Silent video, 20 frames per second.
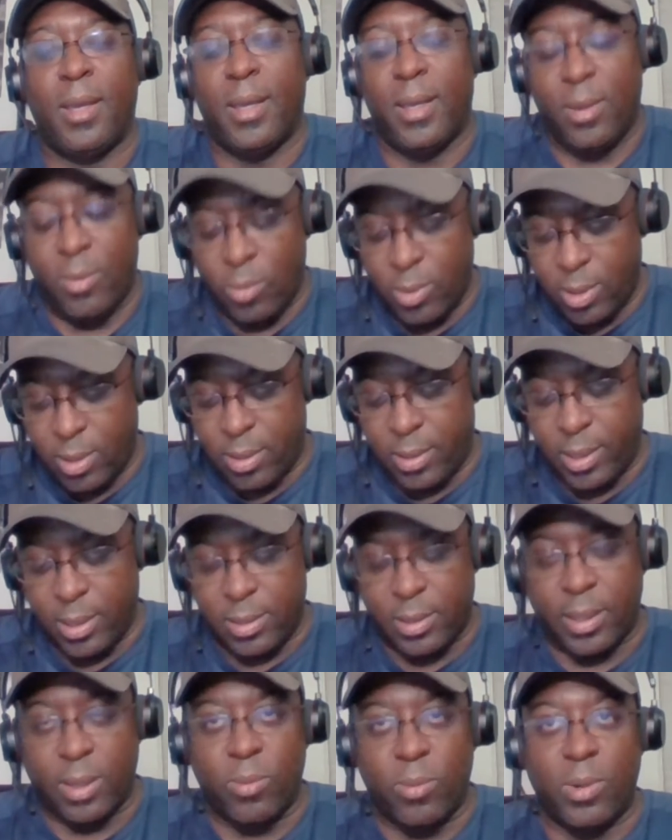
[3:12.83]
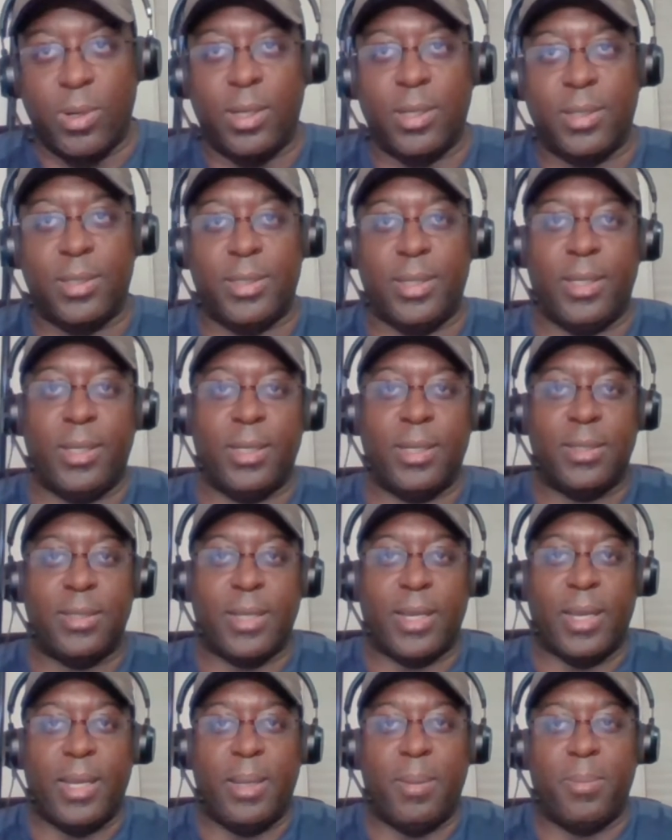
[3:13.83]
And one of the things that I wanted to see in this
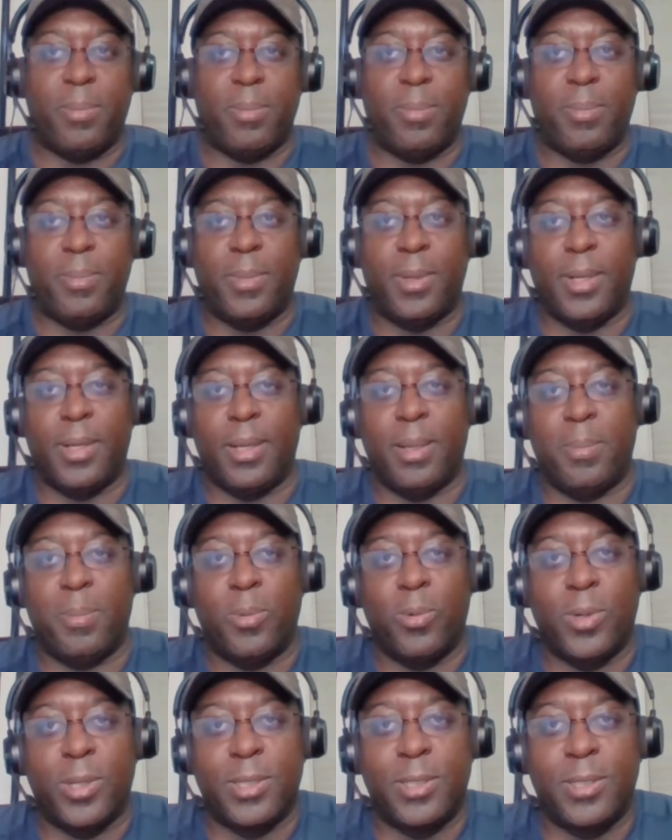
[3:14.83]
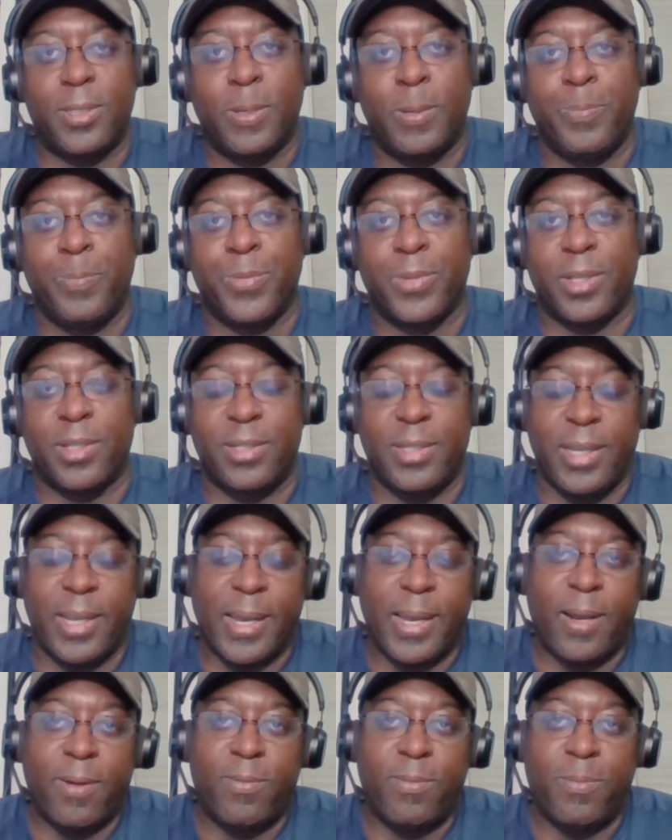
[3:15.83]
game was to see
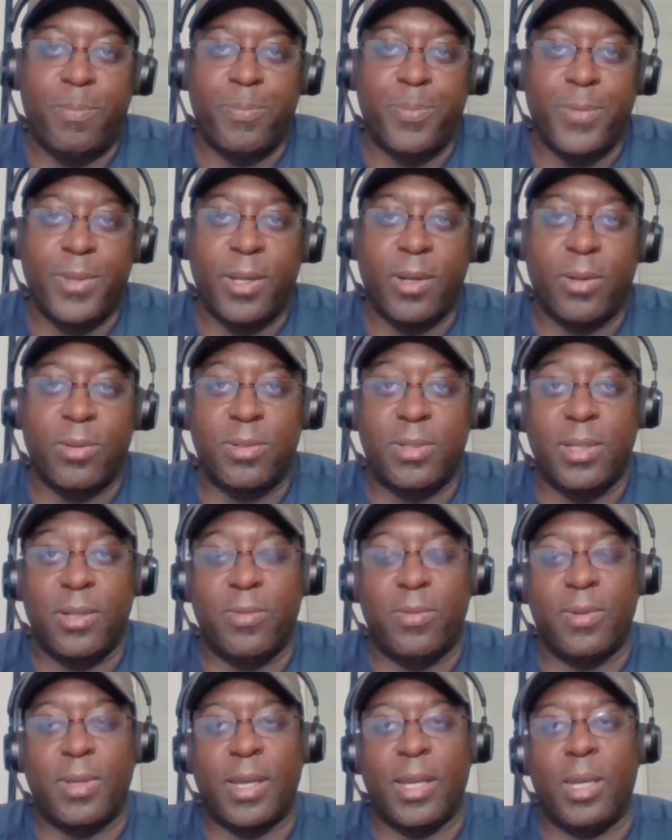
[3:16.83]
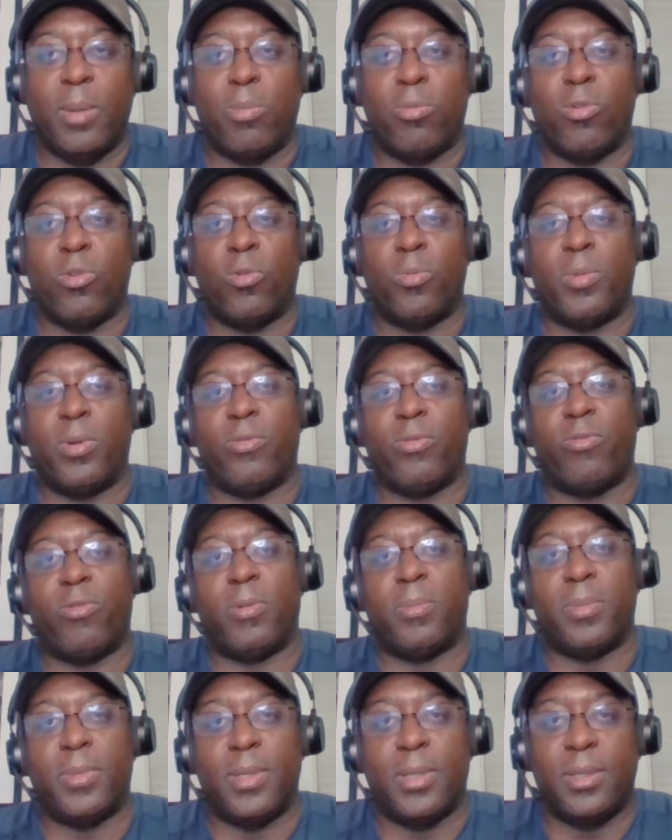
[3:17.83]
how, you know, see if any improvement
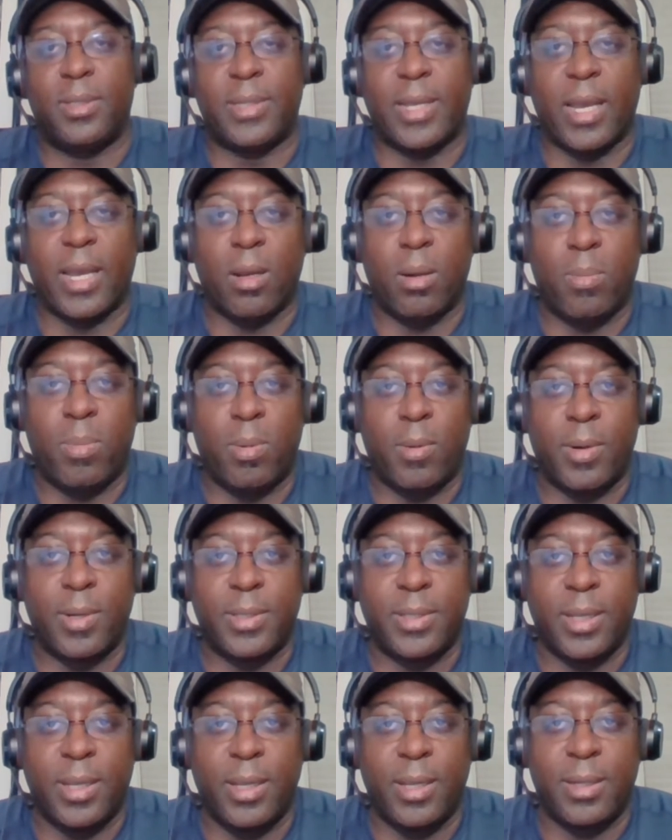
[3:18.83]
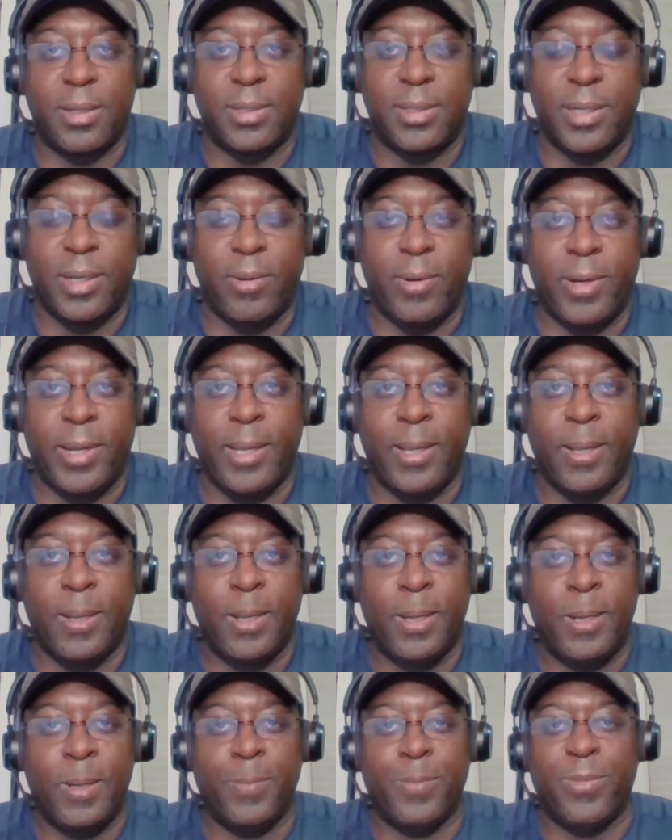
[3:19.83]
from Jagr Partey and Tierney.
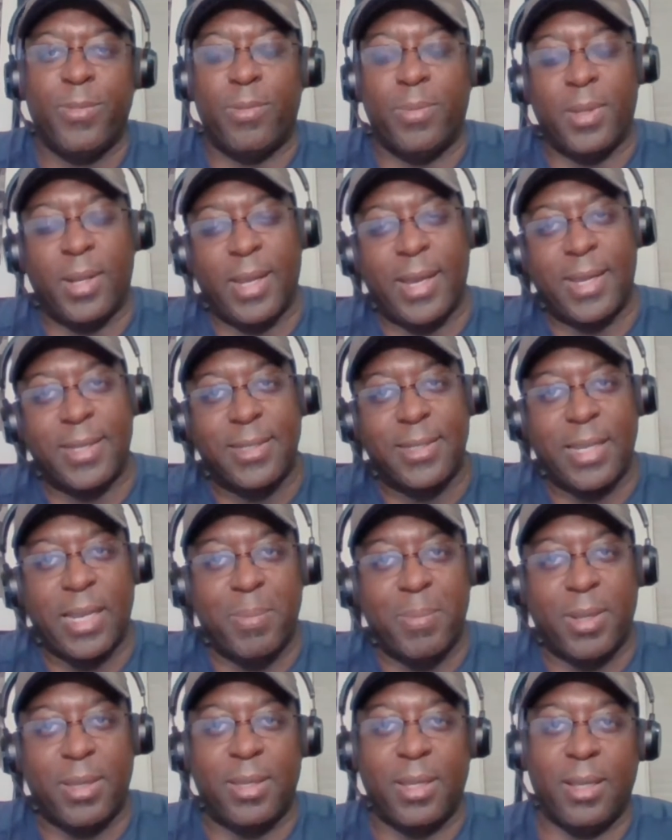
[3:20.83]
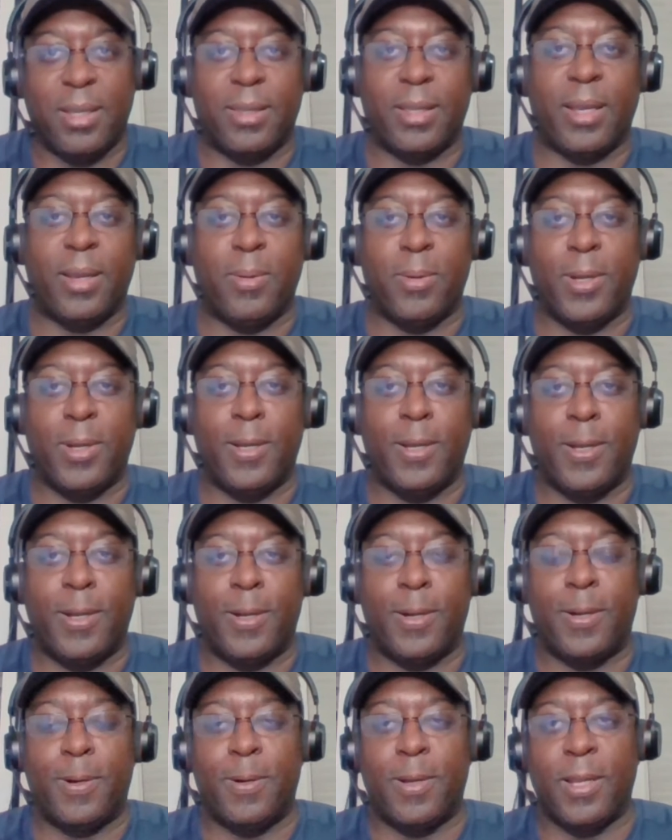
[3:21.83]
From the last game, I think they were
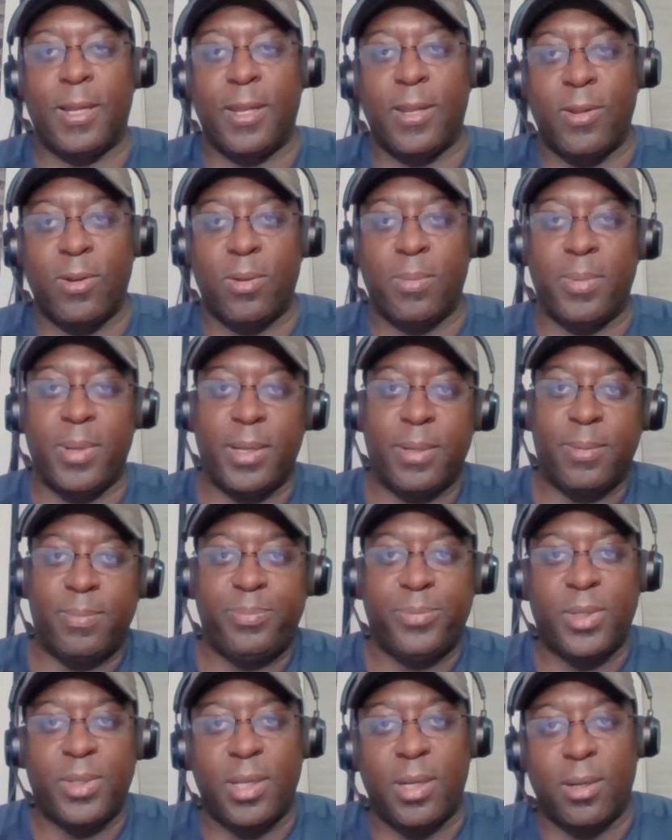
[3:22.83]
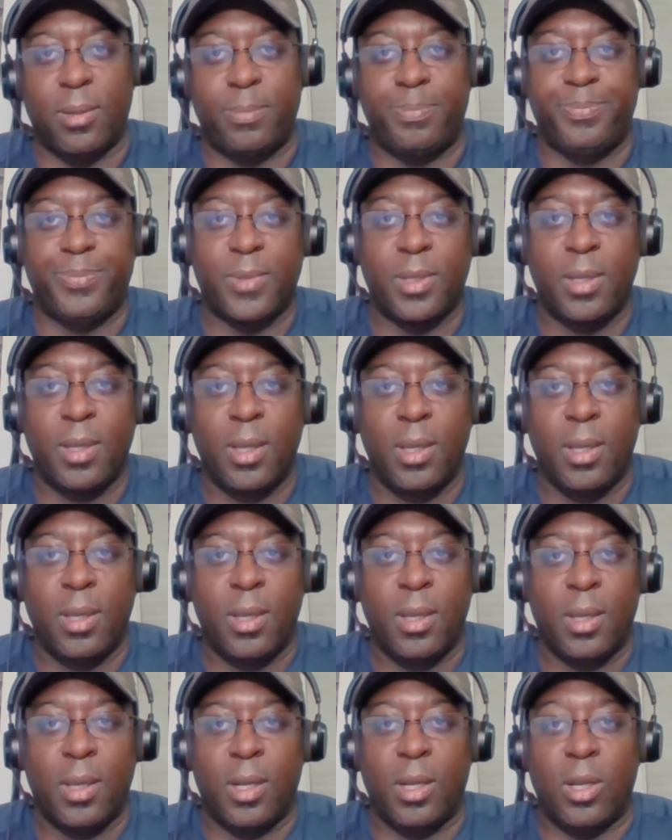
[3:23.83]
a little bit, you know,
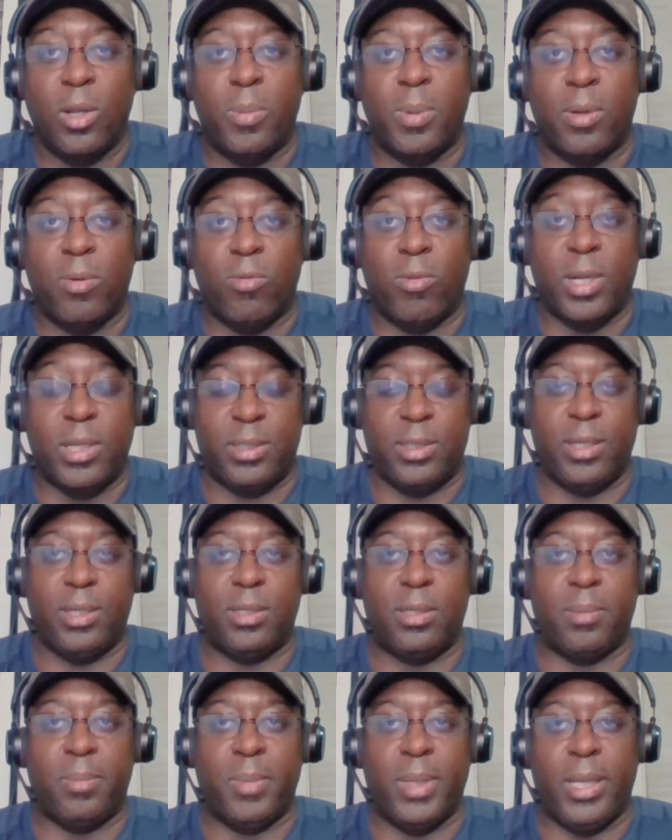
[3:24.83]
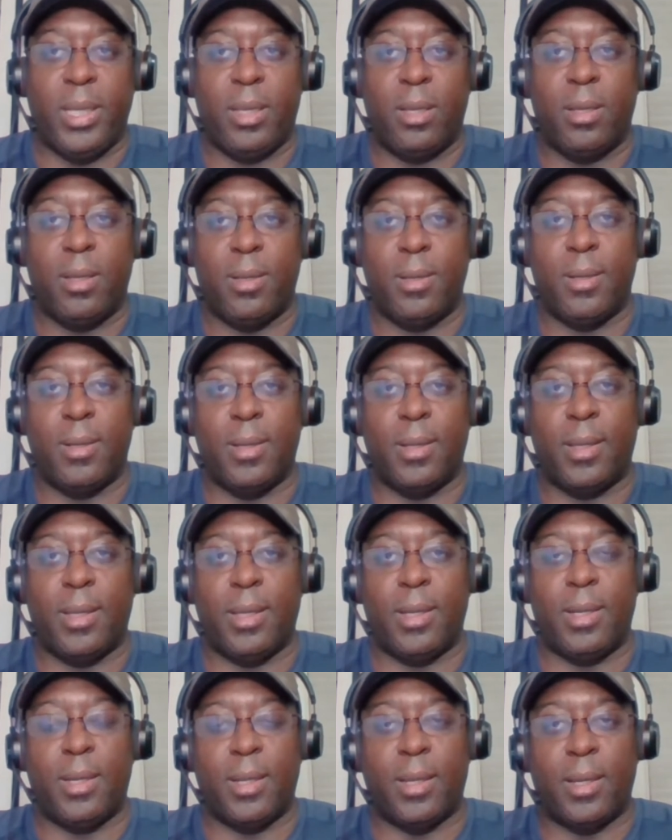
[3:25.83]
a little bit rusty to me.
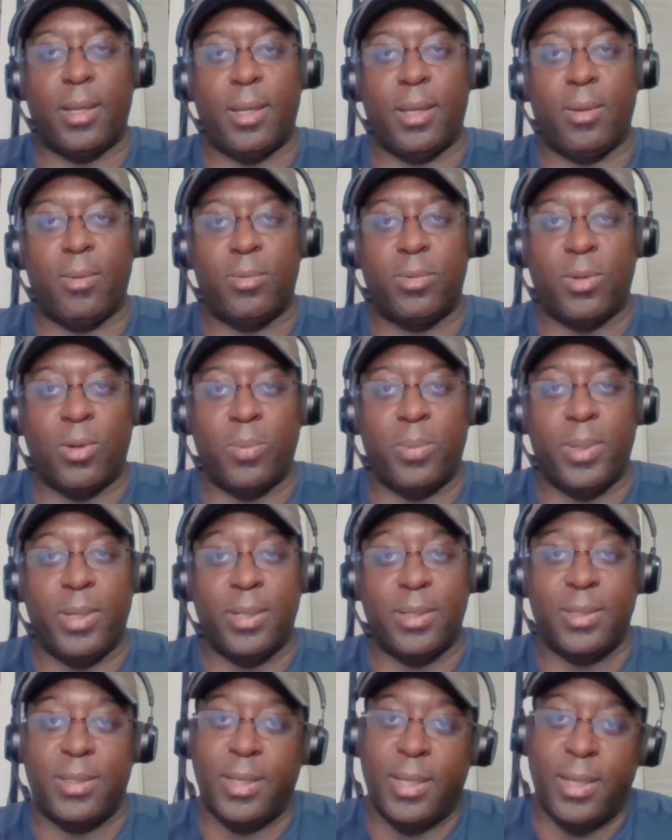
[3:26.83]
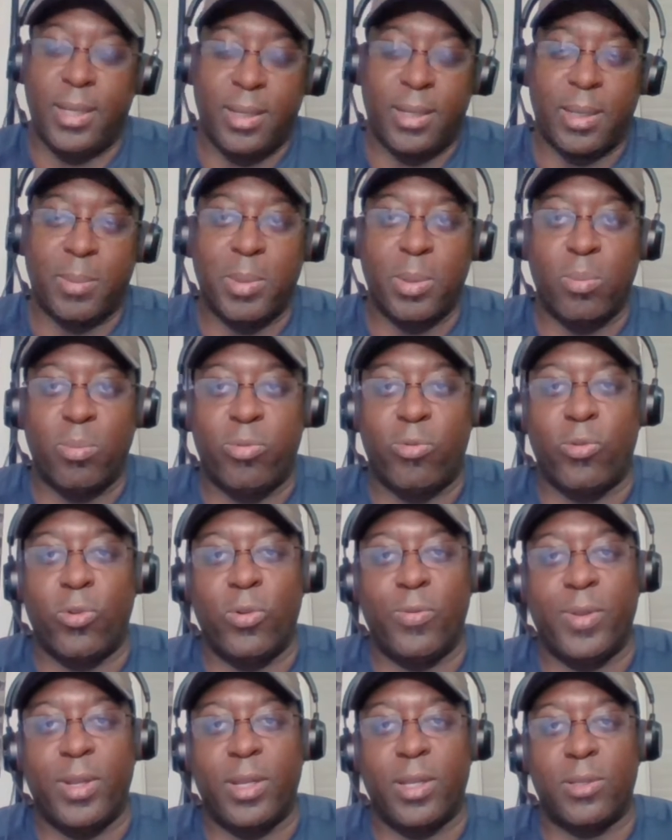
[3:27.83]
And I was hoping to see them
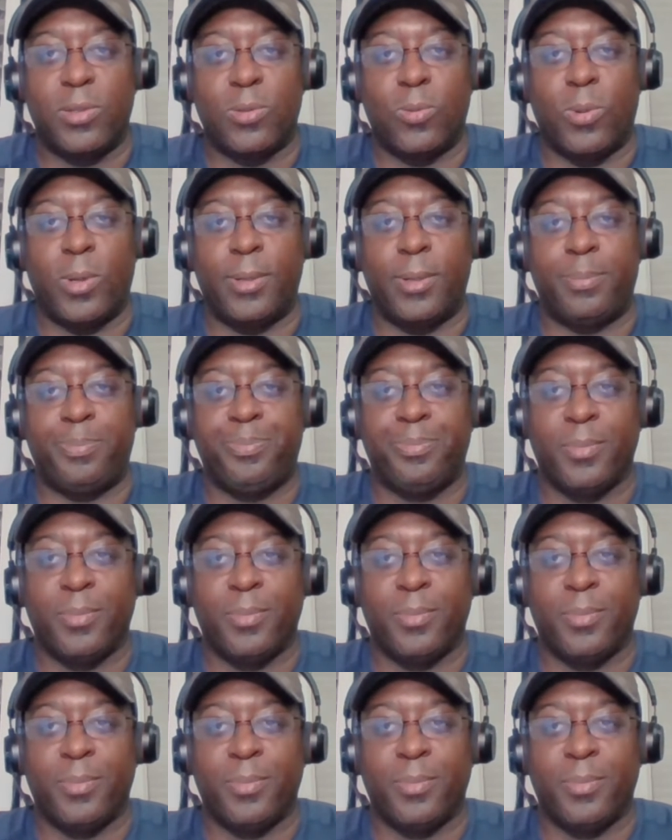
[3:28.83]
improve in this one.